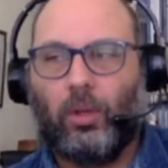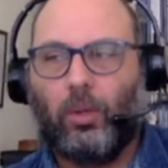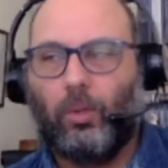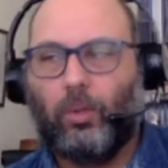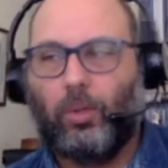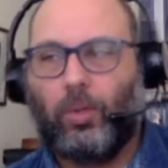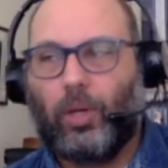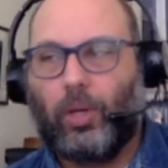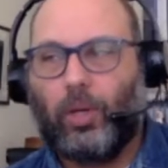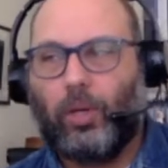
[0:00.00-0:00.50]

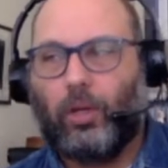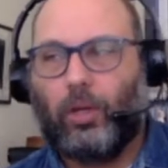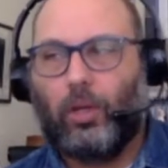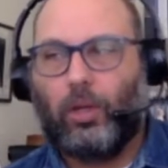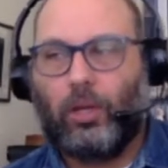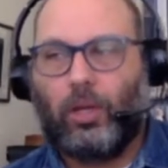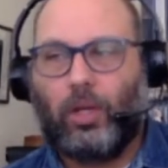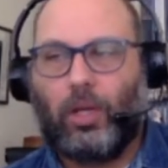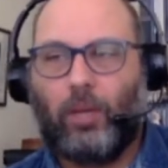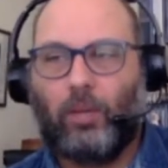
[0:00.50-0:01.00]
but
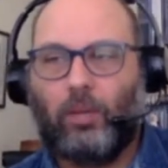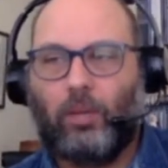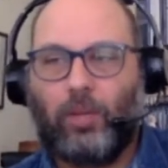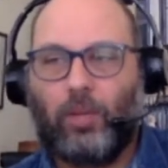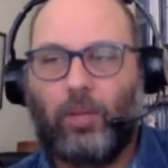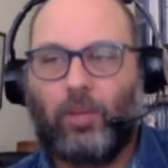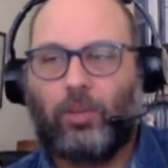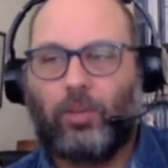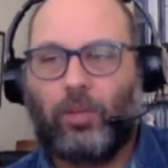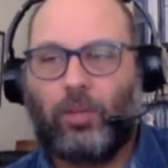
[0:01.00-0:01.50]
it can be
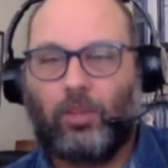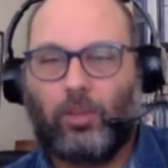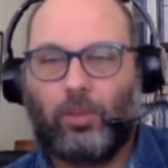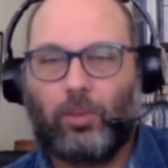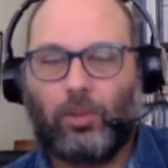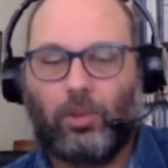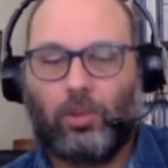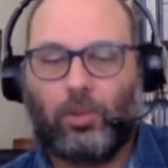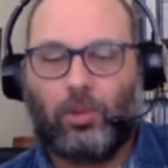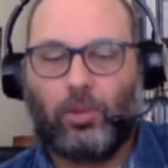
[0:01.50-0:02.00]

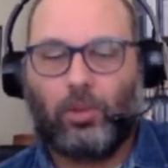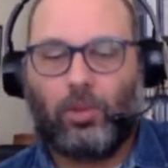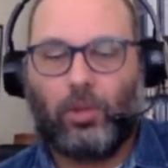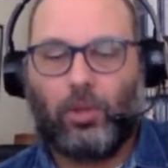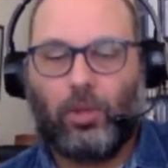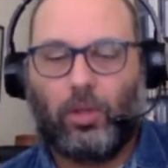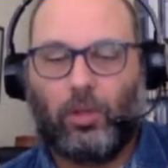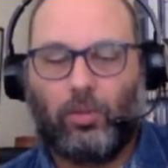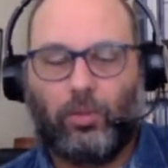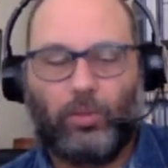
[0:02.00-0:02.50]
accessible
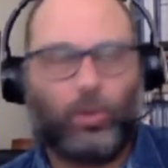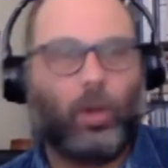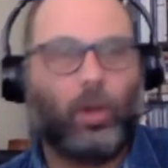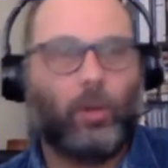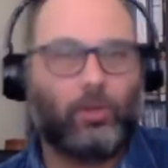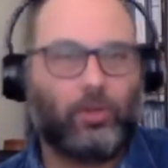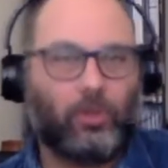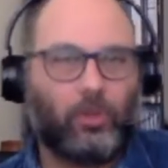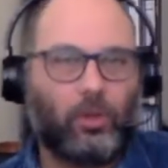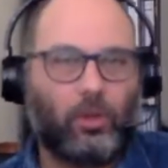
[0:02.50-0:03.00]
if
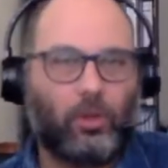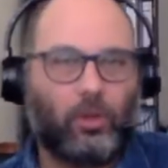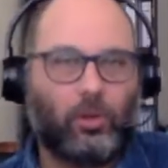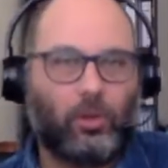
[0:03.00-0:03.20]
prompted.